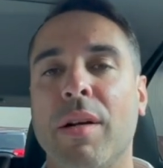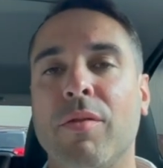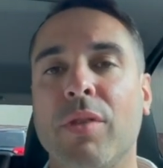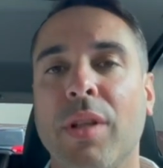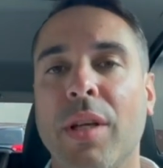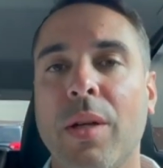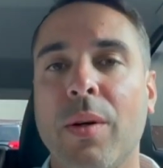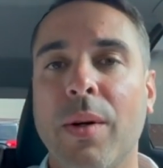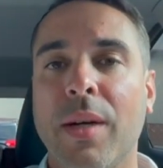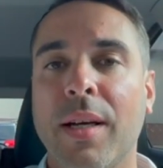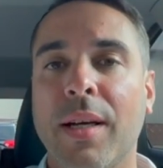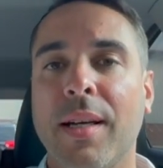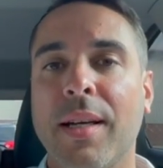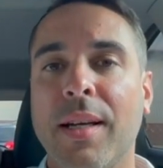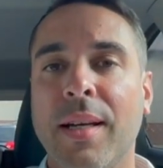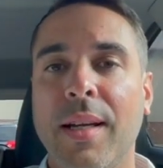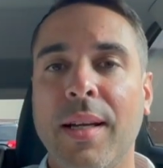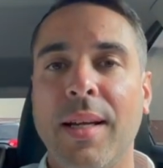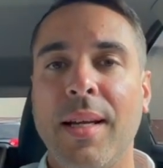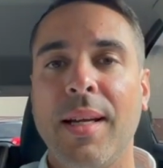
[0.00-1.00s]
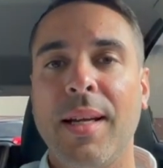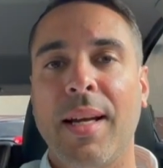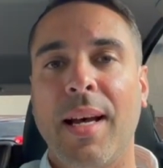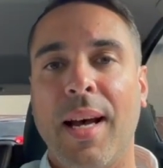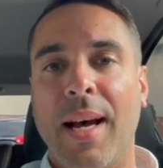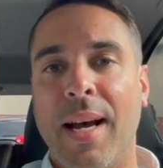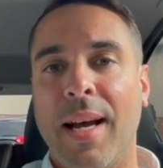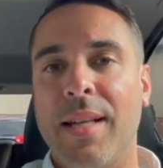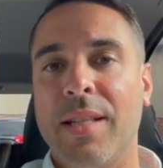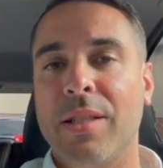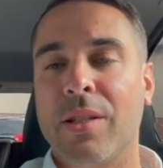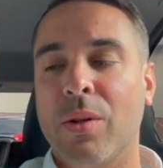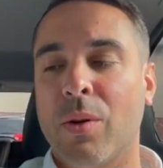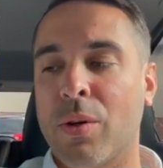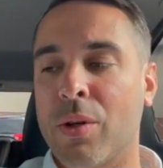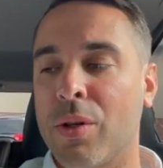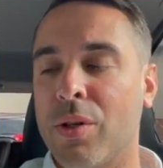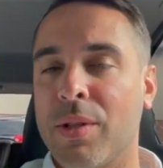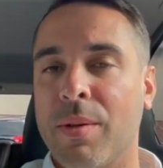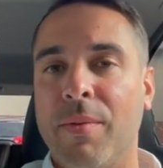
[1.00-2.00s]
really quick. I just
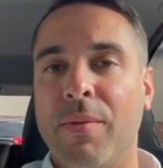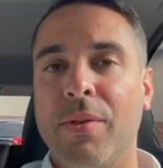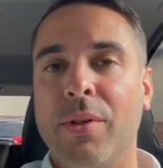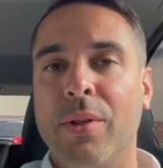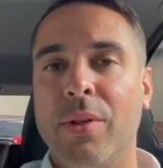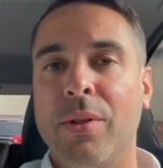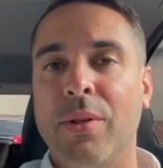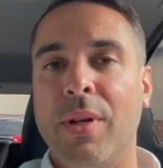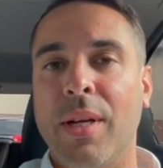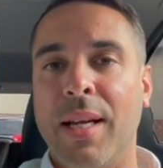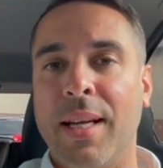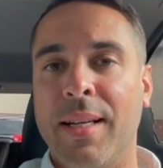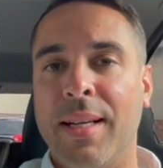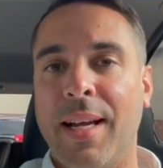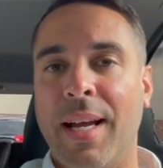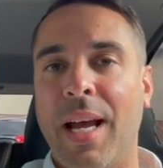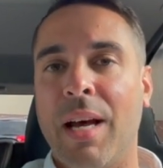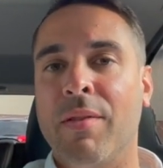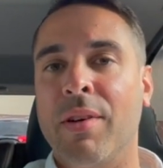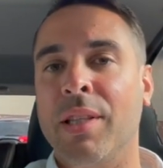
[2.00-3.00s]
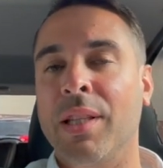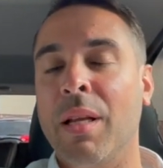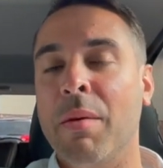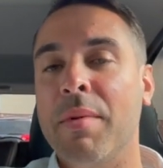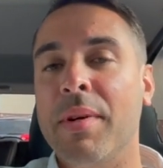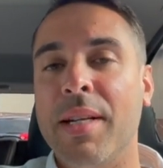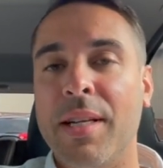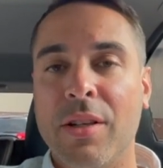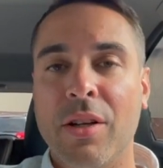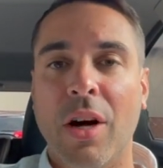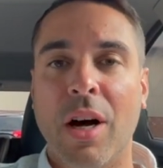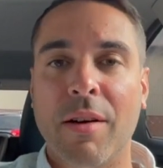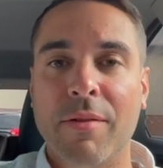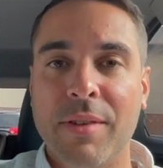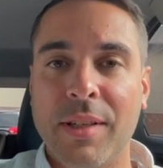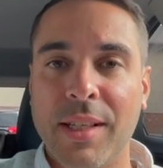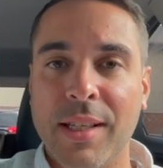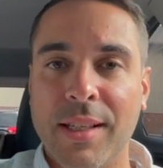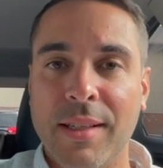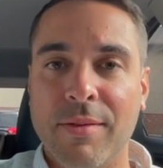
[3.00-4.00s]
ordered some food and I have unlimited
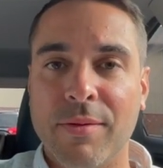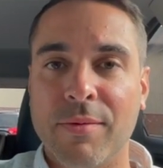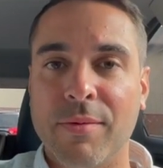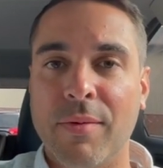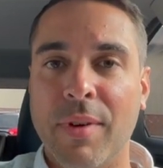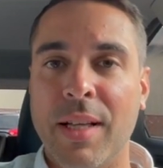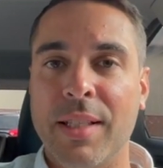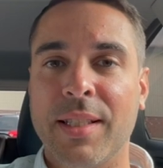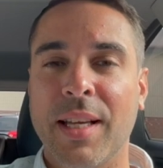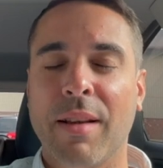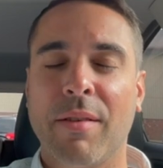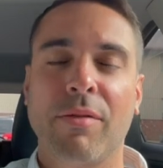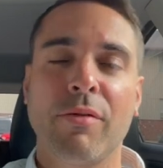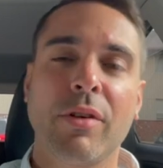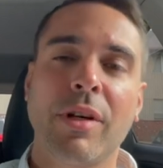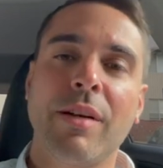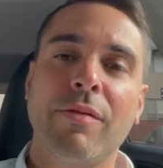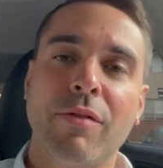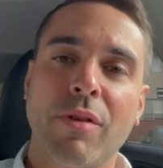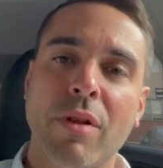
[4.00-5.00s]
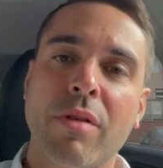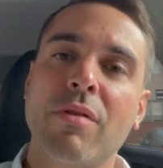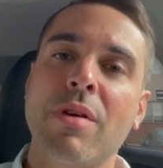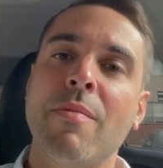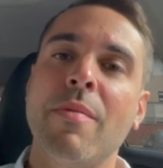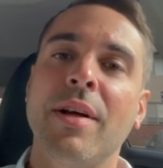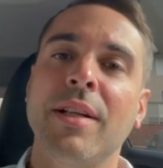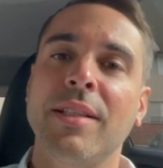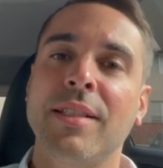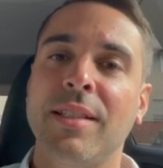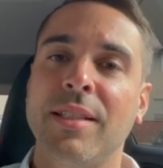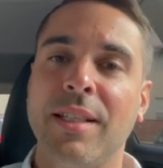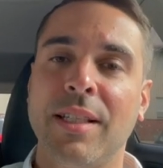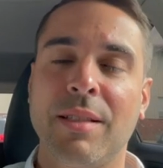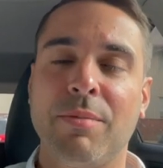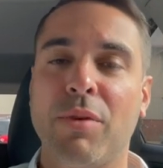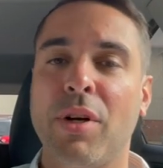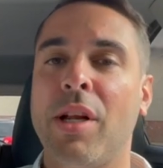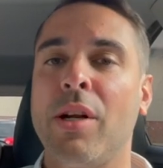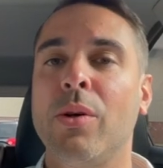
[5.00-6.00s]
coffee. It's like free for 3 months. It's
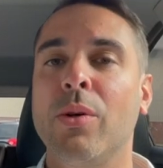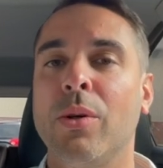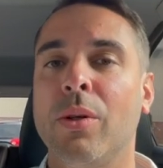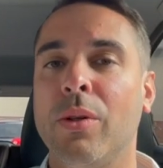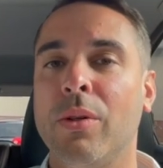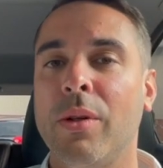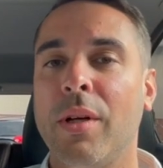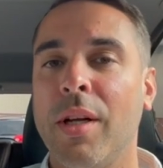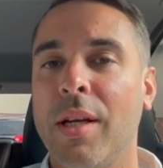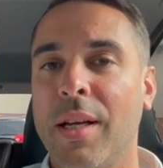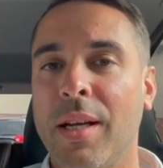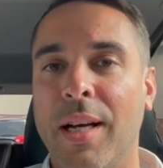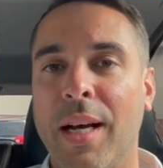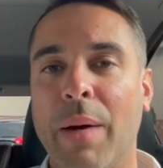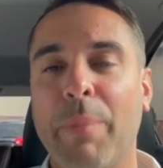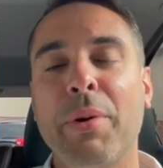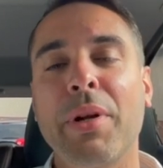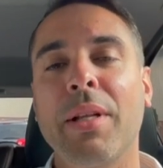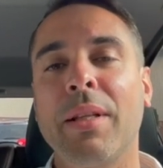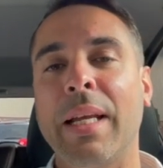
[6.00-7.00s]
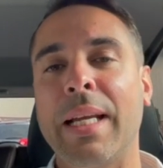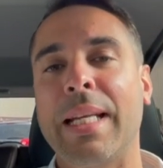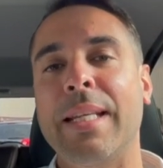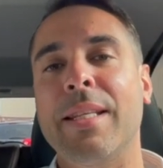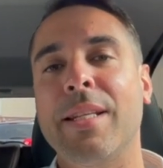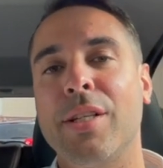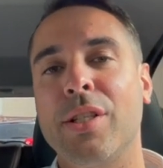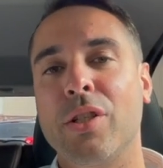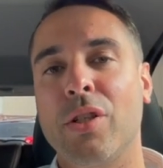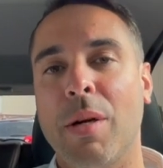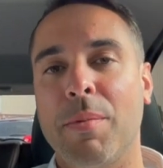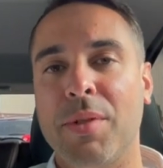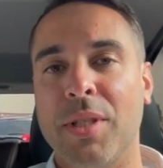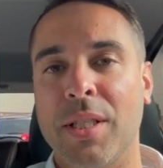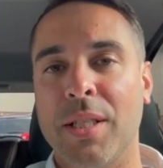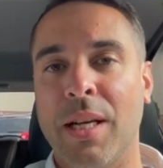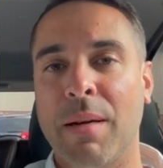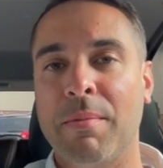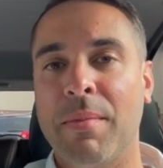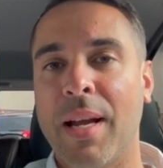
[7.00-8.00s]
pretty cool. I'll put a link in the
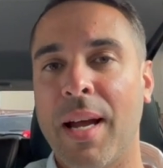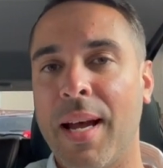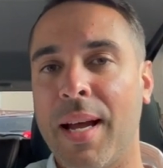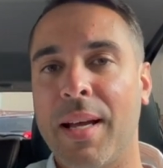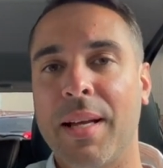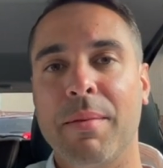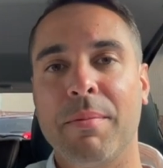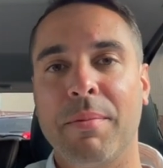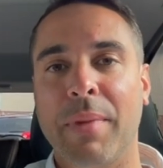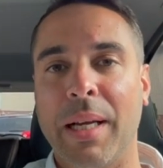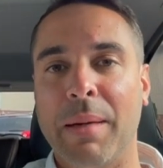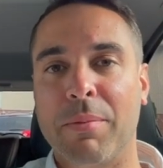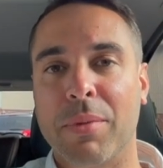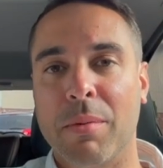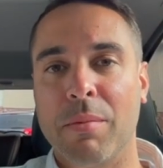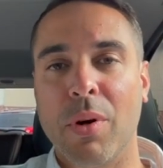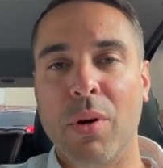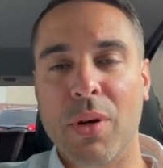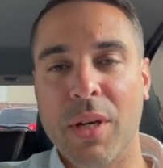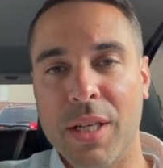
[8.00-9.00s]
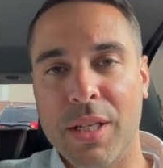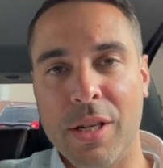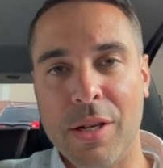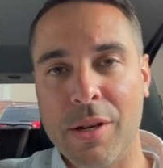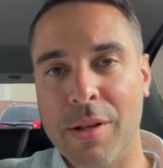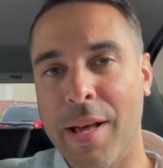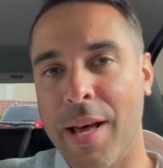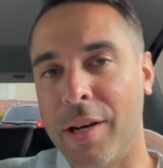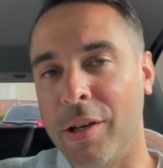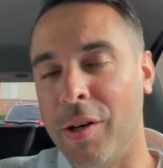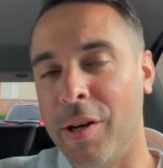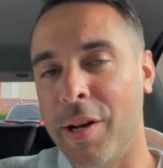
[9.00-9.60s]
description. I'm not like promoted to do that or